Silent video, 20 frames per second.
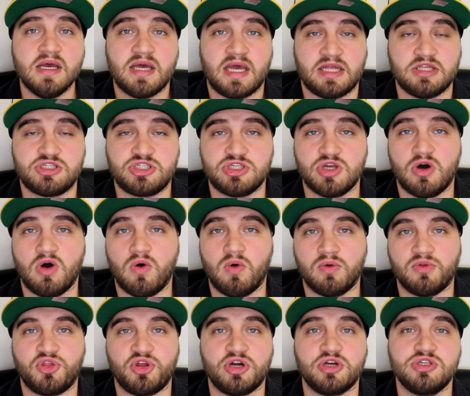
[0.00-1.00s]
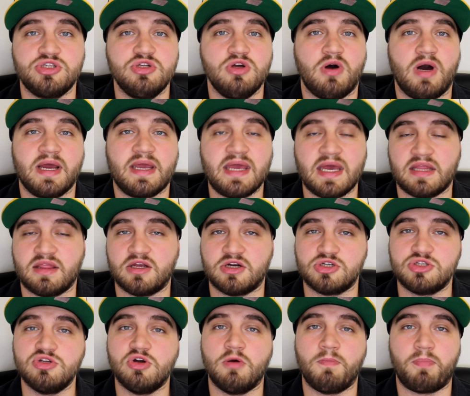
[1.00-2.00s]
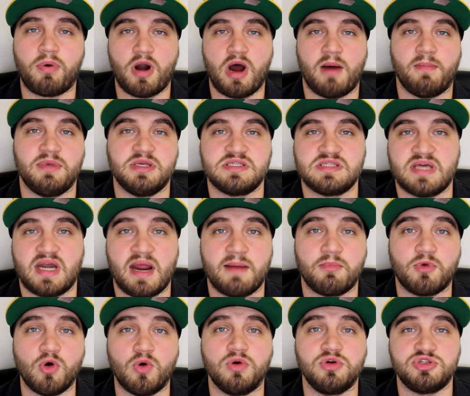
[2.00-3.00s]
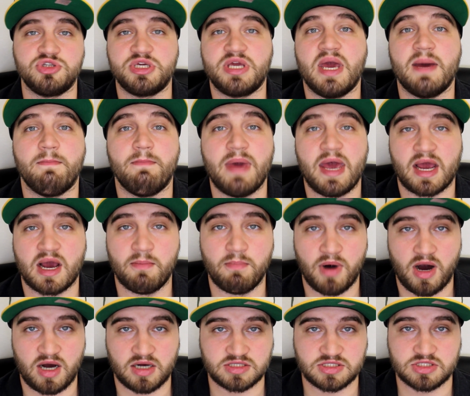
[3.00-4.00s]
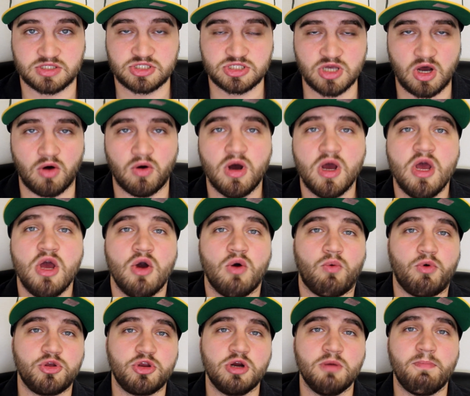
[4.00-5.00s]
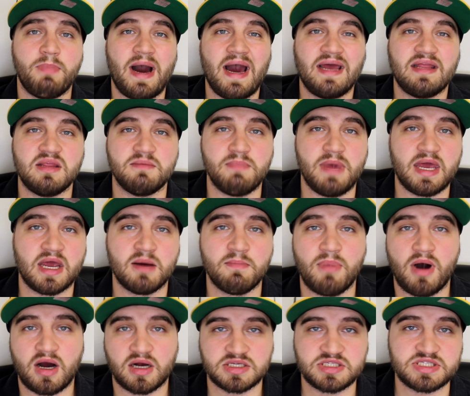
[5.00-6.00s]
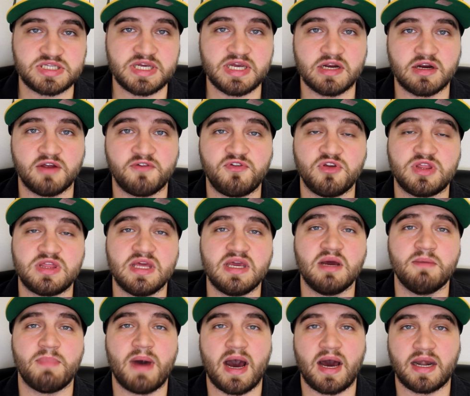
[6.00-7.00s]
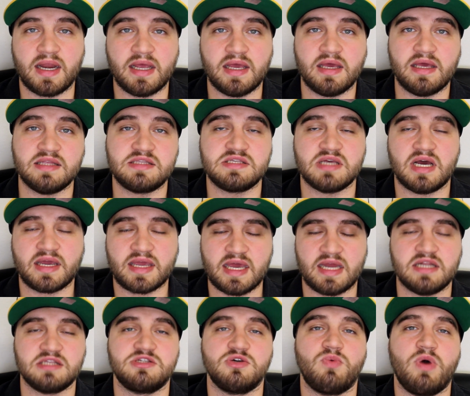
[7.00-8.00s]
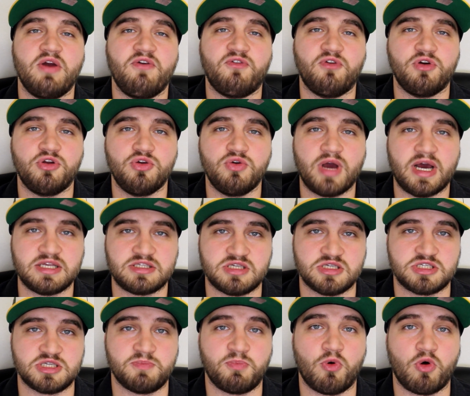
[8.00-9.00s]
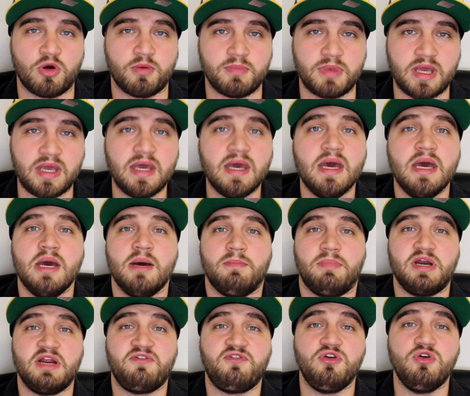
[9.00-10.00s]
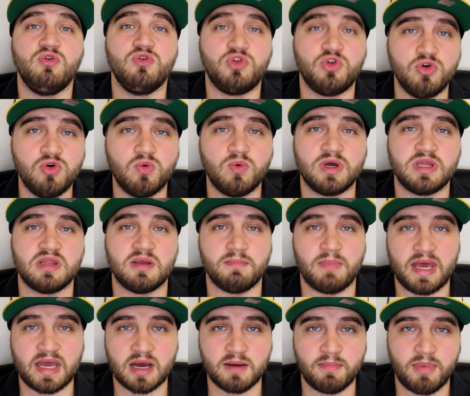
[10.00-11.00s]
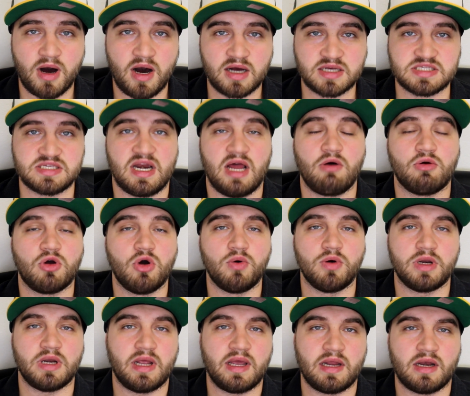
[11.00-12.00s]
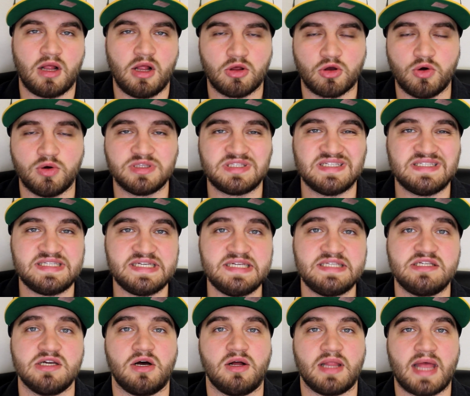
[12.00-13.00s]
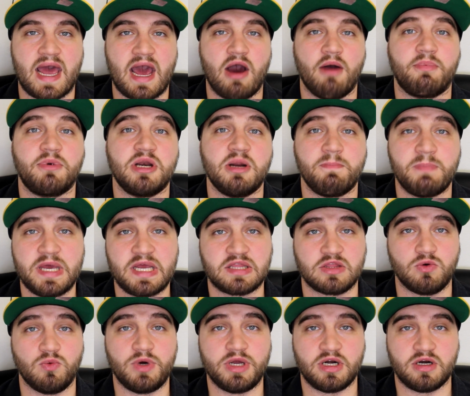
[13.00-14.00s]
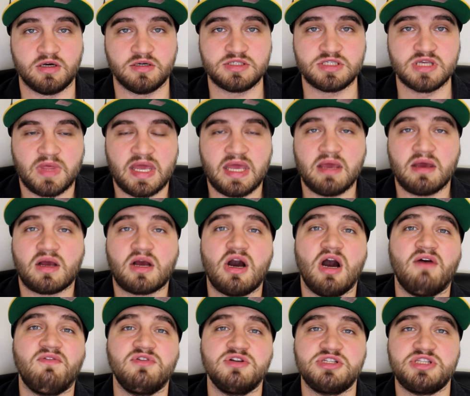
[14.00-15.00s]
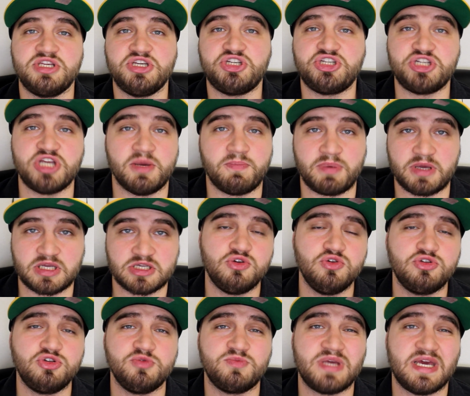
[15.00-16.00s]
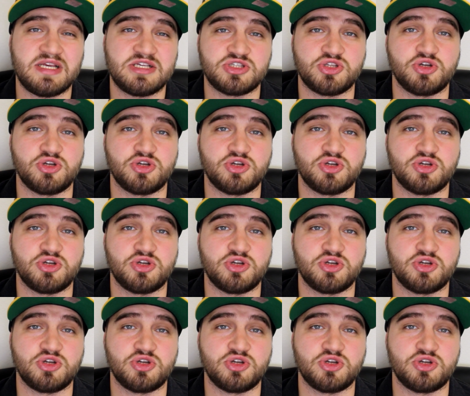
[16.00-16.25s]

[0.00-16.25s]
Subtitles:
And so there's no promise that I'm going to get Mega Boxes. So when you're buying the Mega Box tier, if you think about it, it's a way for you guys to support me. But if you do win the Mega Box, and I'll go into detail on how I'm going to pick the winners, it covers these shippings. YouTube takes